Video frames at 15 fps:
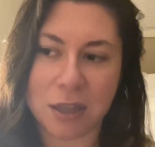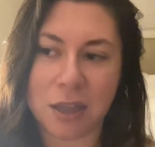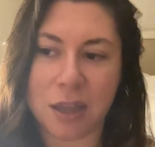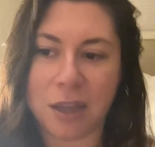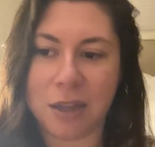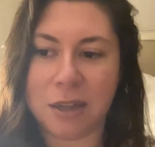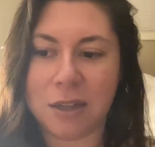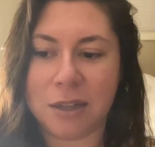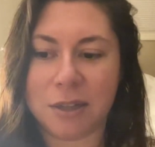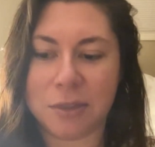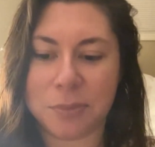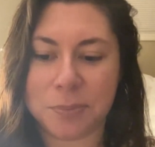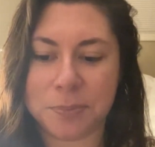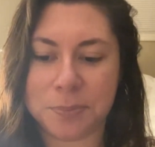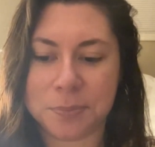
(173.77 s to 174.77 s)
I
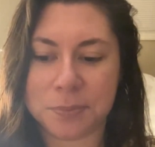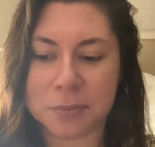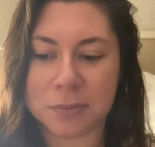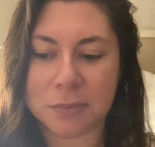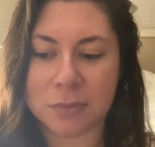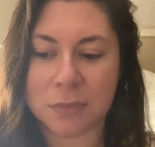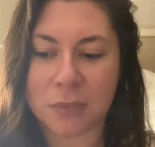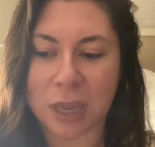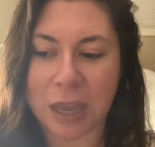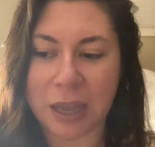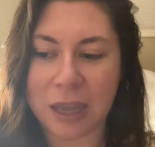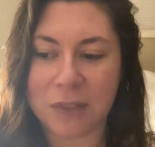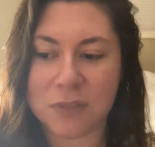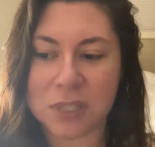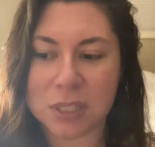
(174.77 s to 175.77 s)

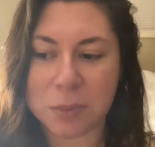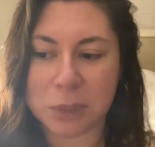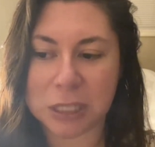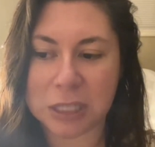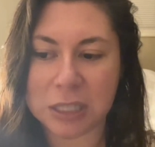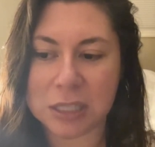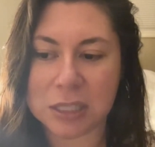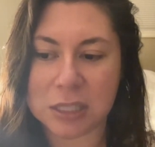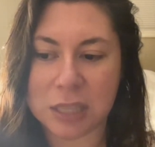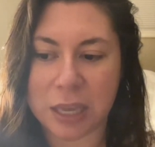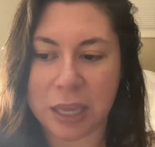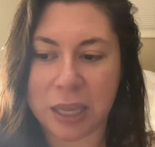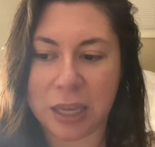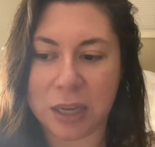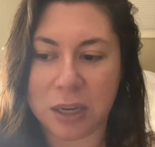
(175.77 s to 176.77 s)
have siblings
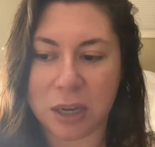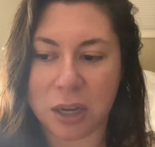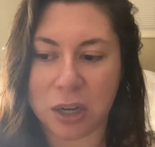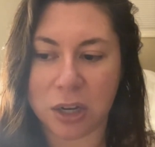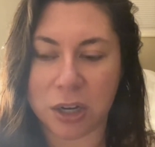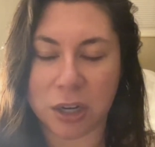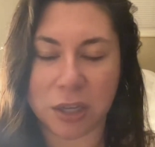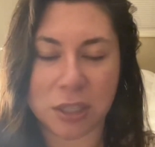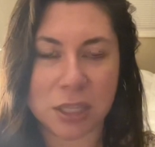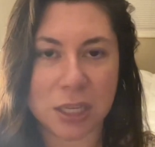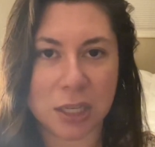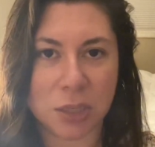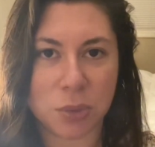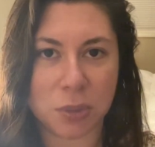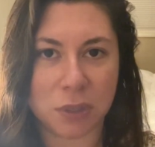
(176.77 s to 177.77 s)
that are 10
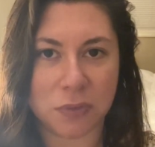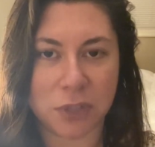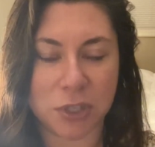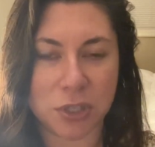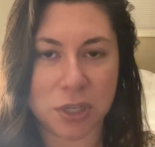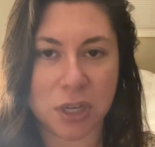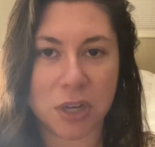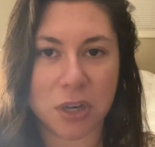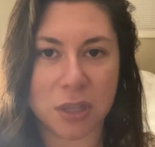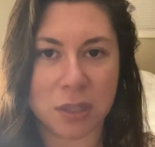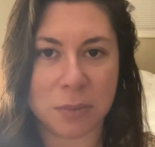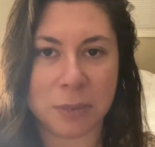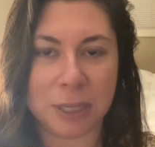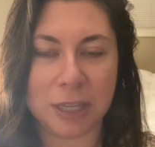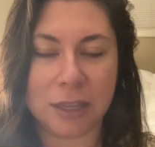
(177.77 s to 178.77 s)
and 12 years younger
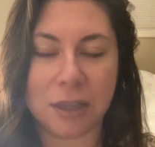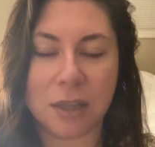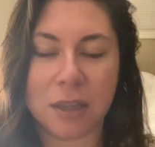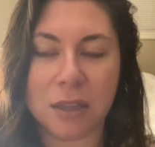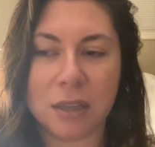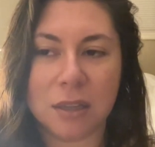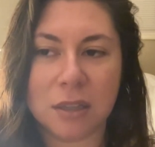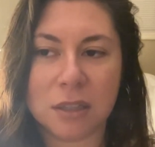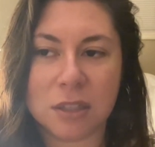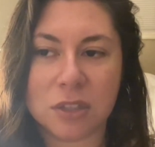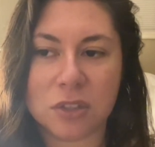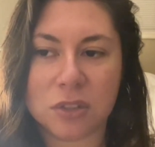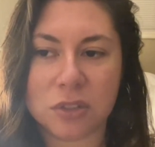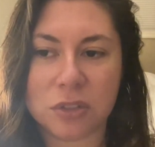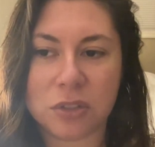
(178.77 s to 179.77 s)
than me.
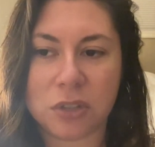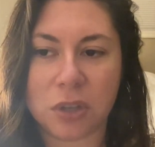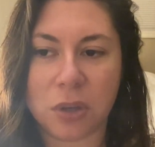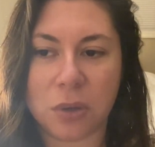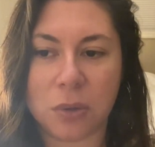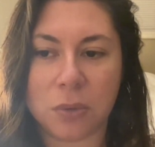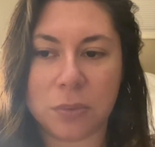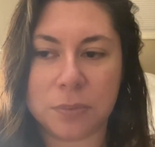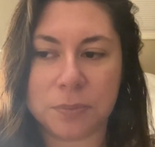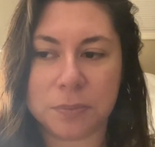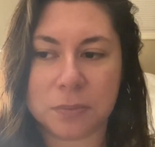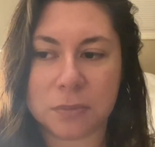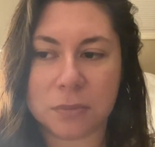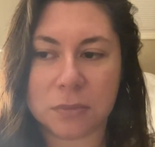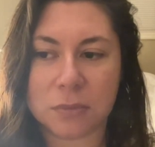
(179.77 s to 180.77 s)
So
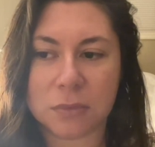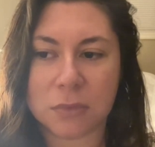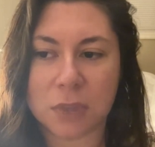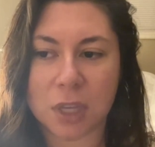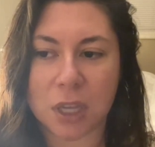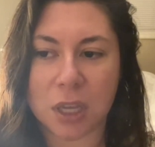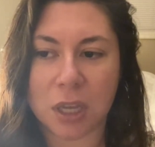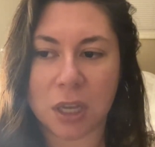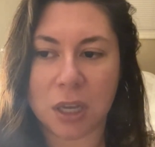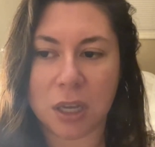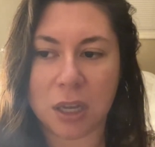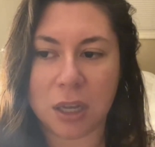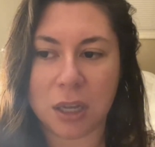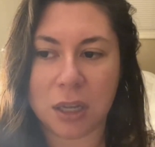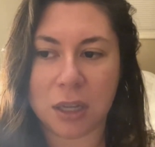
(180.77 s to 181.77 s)

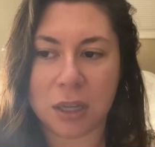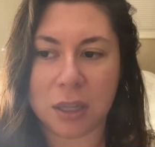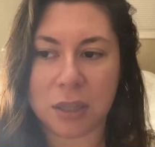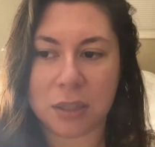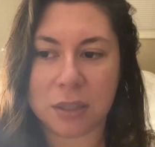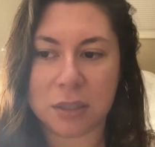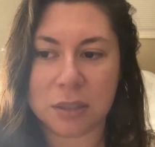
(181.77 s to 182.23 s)
I